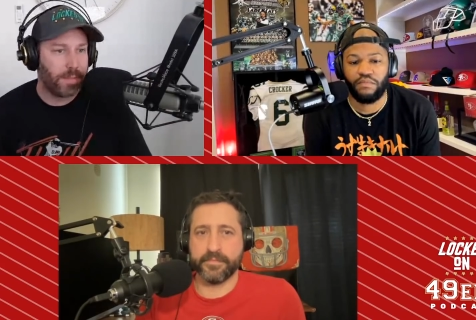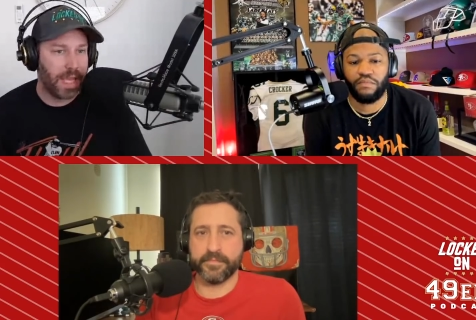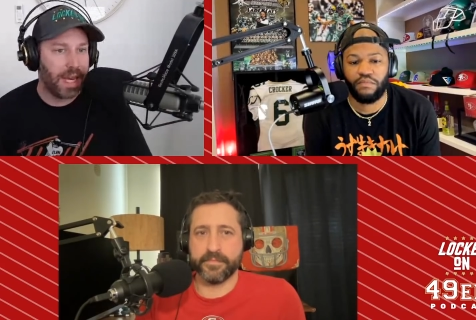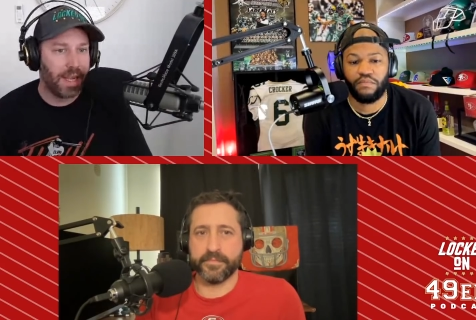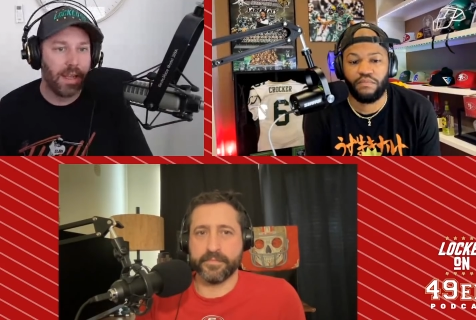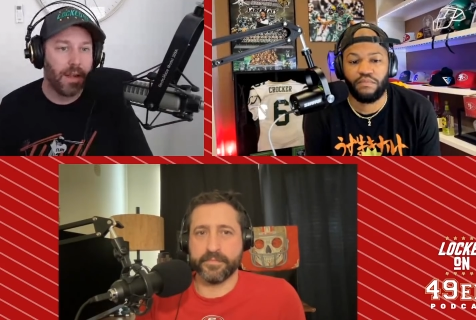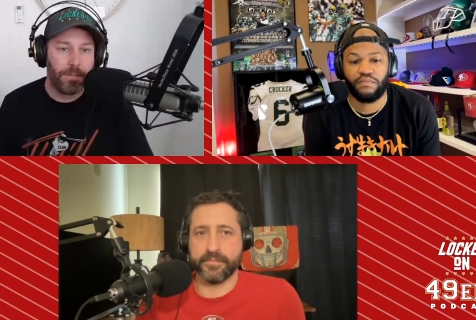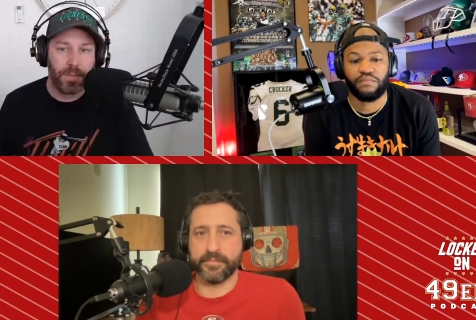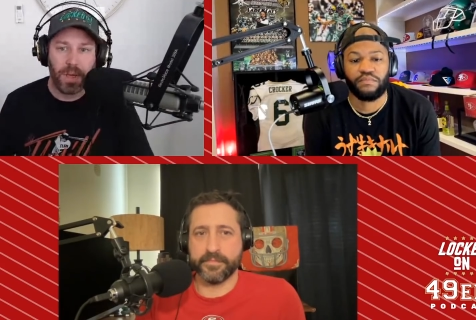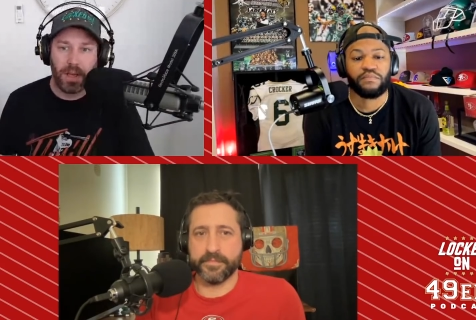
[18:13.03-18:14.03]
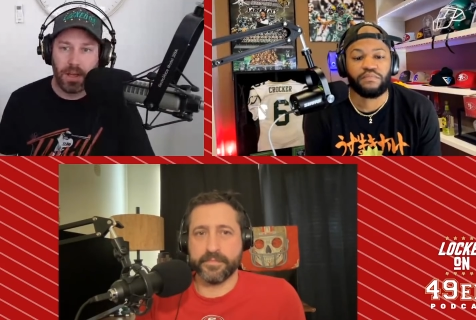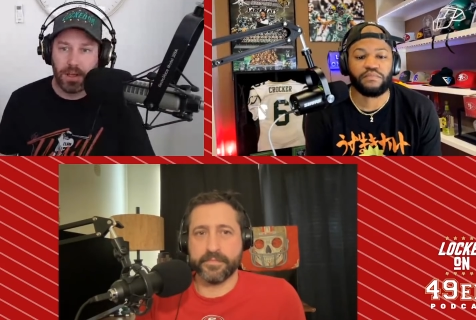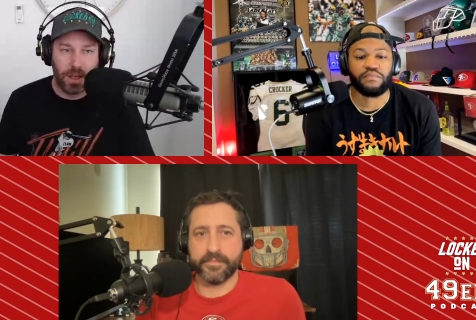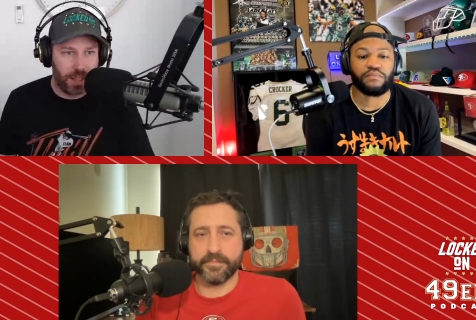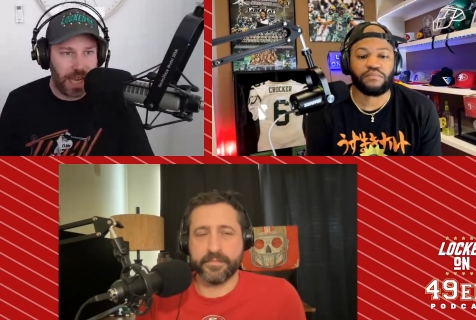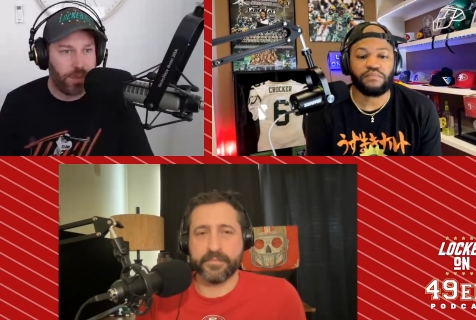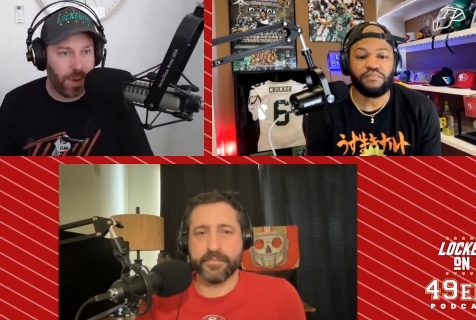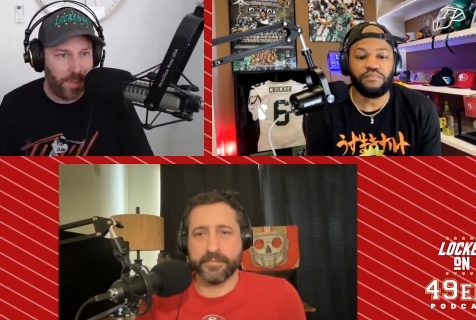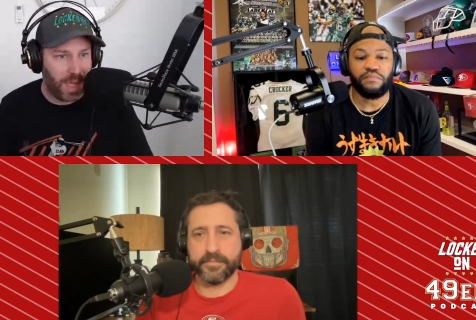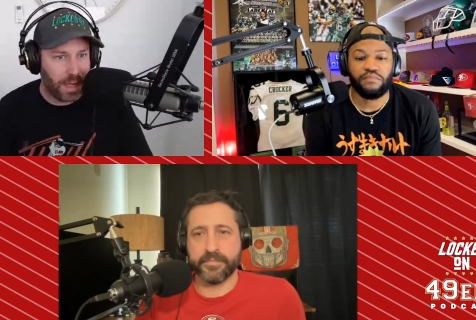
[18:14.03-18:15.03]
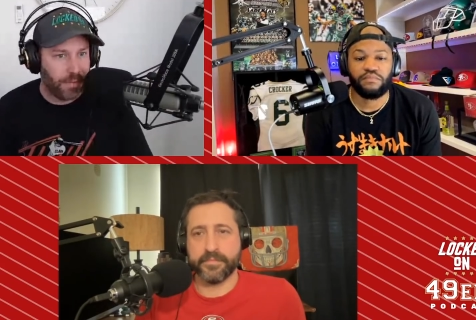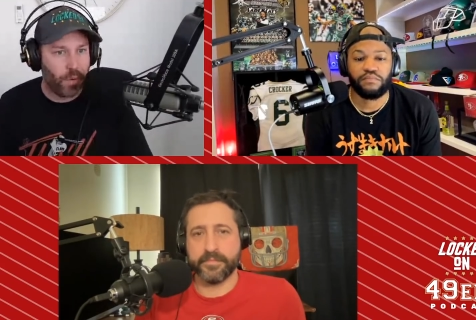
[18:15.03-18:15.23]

Speaker 1: end up getting, uh, a, a day three pick,